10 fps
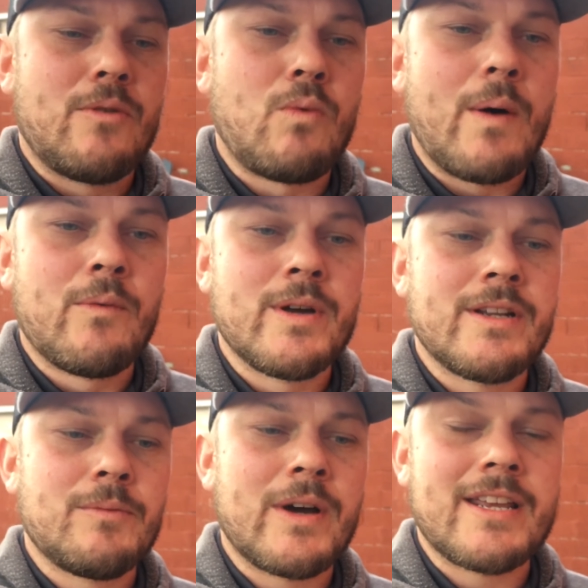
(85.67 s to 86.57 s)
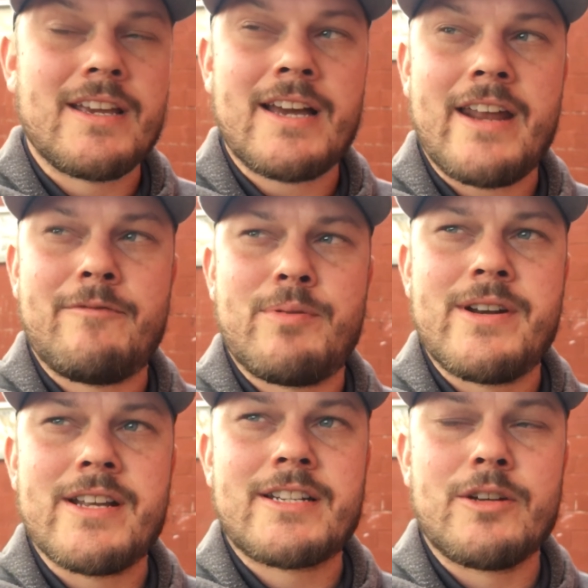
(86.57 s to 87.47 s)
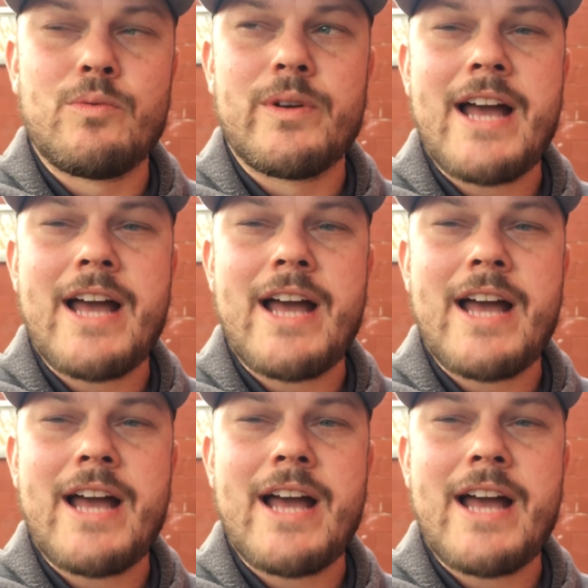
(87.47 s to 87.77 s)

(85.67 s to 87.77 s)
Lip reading: what he kind of predicted would